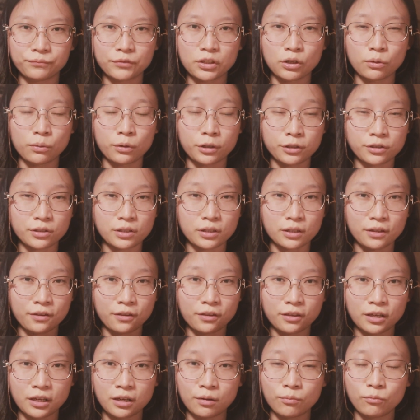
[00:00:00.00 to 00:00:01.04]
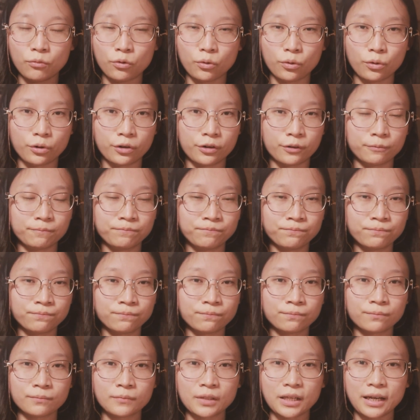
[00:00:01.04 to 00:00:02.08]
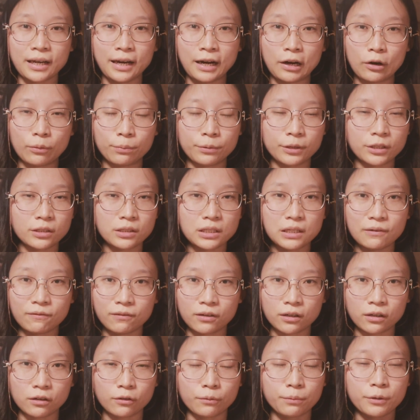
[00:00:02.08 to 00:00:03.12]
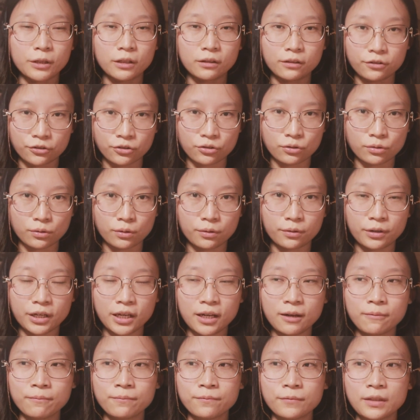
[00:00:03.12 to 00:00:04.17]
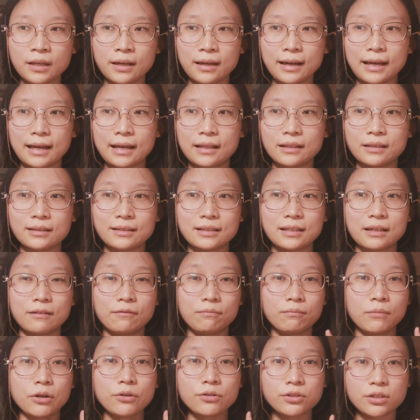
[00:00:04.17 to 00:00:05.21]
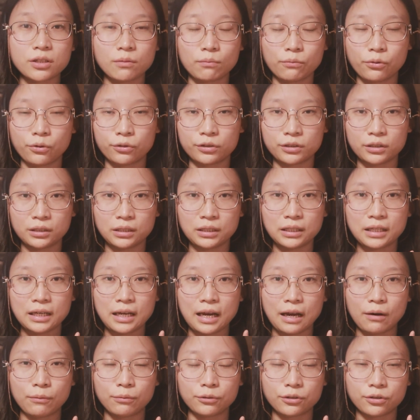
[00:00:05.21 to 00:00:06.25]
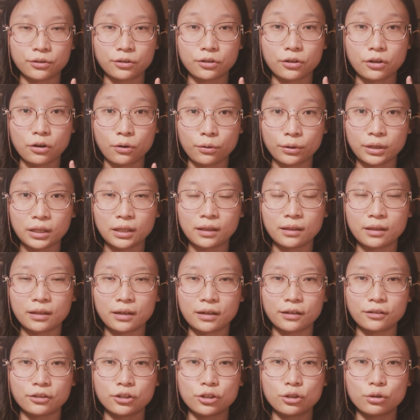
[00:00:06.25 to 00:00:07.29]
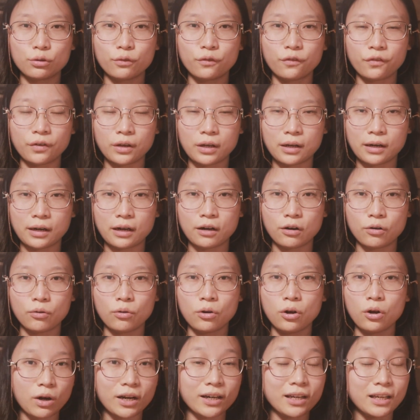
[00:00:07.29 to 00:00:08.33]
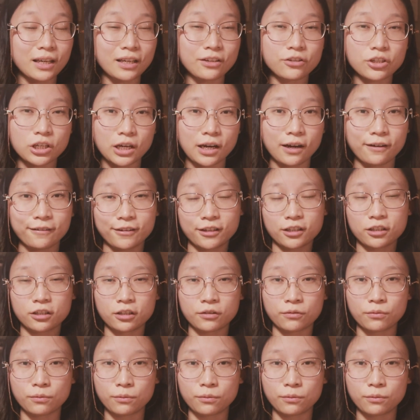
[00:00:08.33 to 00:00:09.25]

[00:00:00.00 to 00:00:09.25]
towards the theme, or helping developing the story? And most importantly, I would go in there to figure out what each character